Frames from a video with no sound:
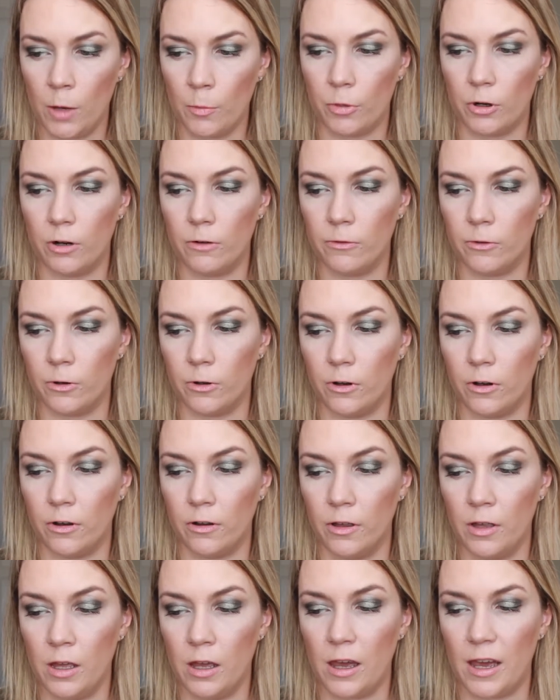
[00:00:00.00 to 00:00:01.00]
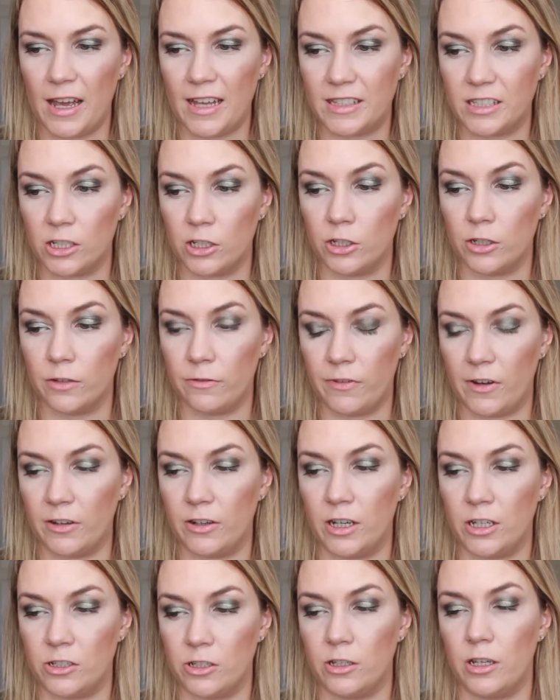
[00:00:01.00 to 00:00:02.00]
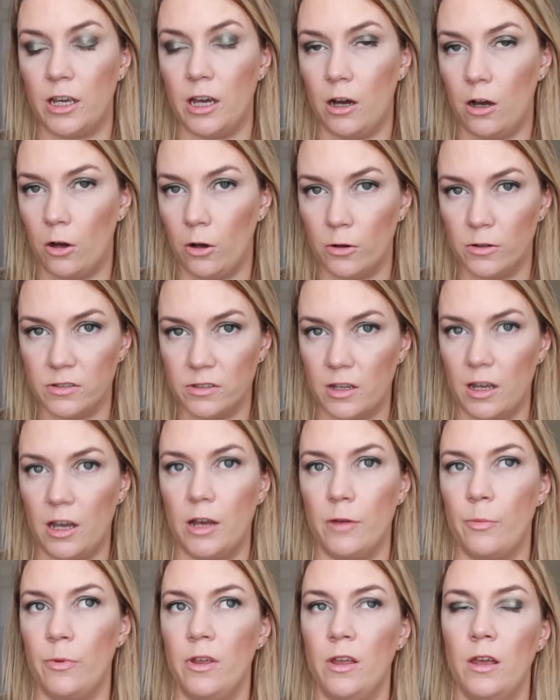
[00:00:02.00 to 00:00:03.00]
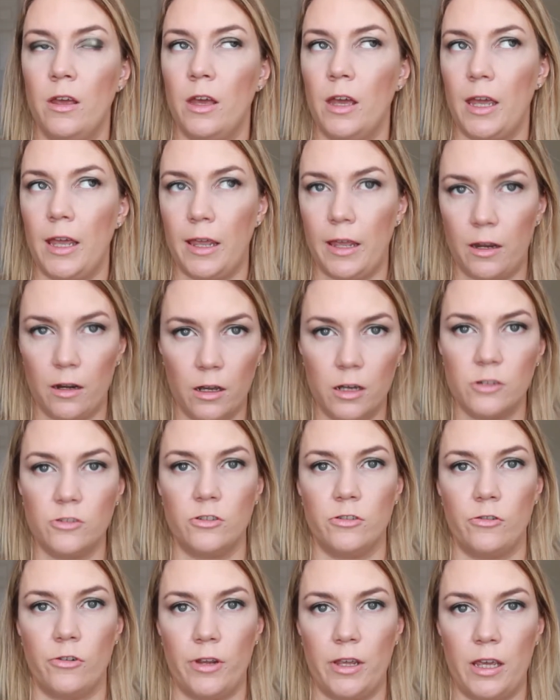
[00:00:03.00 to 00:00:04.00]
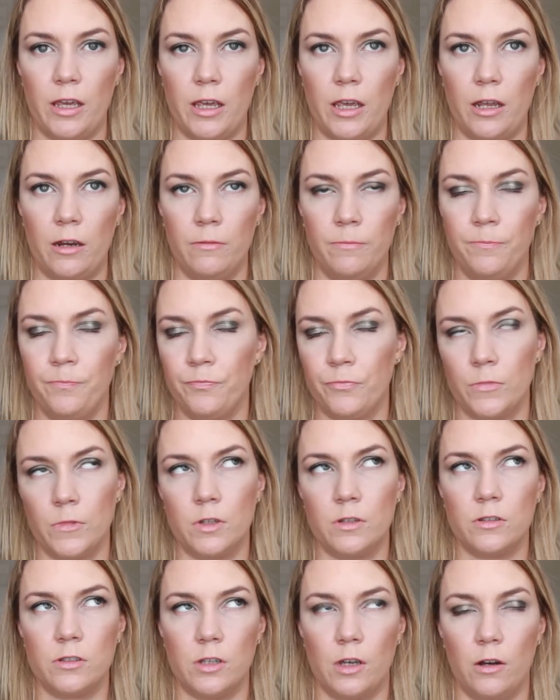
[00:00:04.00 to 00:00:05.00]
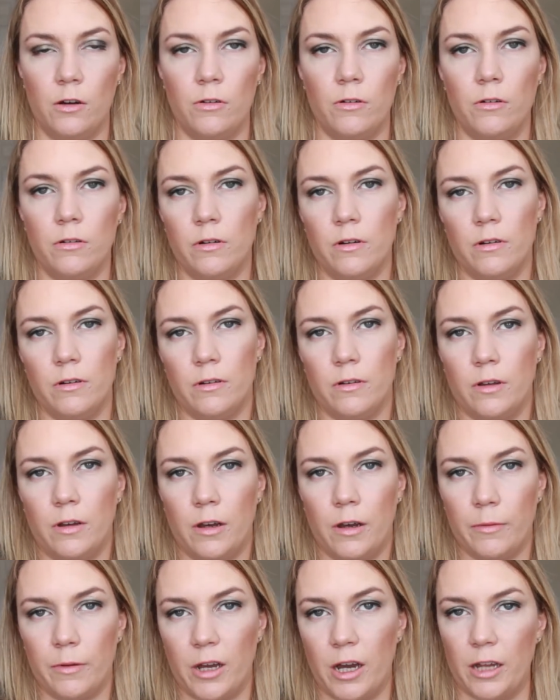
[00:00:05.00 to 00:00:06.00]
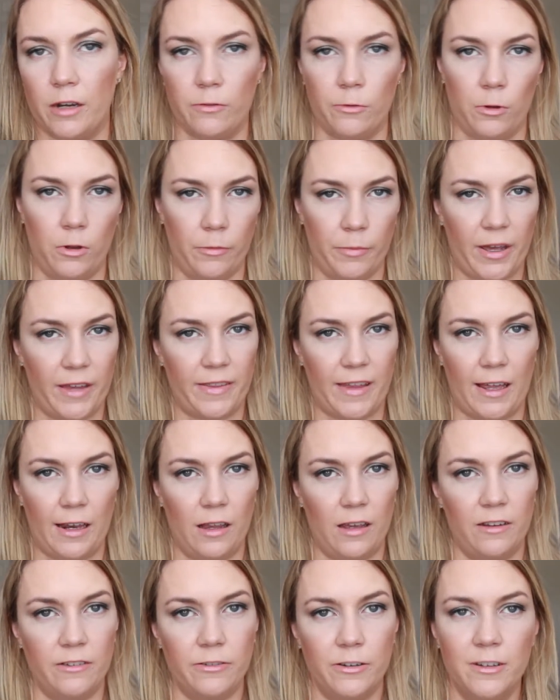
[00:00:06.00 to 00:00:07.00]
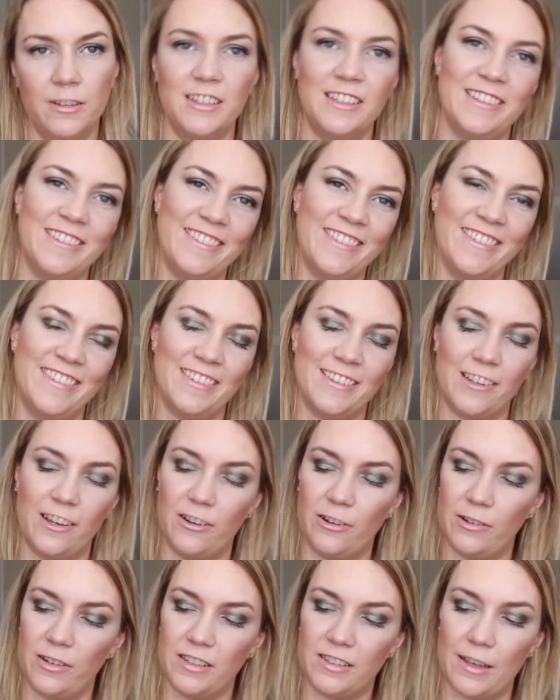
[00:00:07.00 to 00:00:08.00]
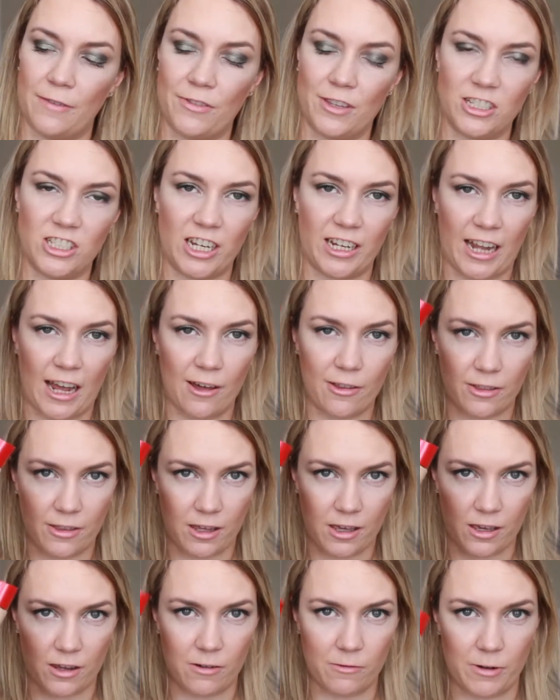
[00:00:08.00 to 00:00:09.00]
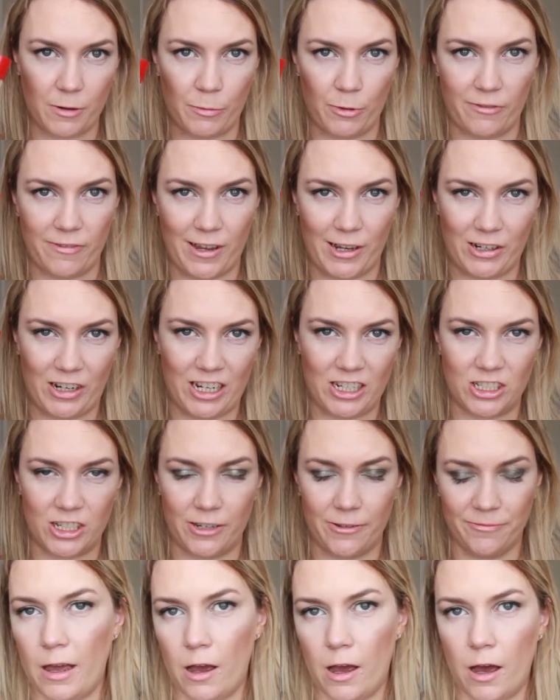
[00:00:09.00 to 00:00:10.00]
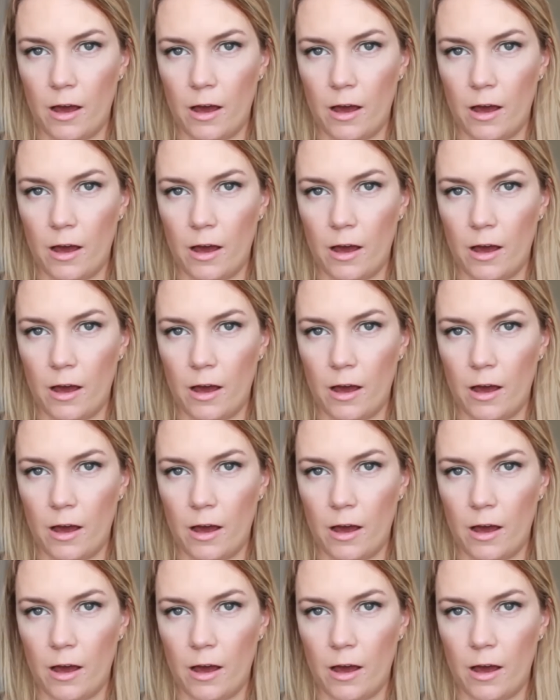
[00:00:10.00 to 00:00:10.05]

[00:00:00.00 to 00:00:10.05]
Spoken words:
But overall, it's a good foundation. It holds up in 100-degree heat. So I'm kind of all about that life. So definitely check out the Rimmel foundation.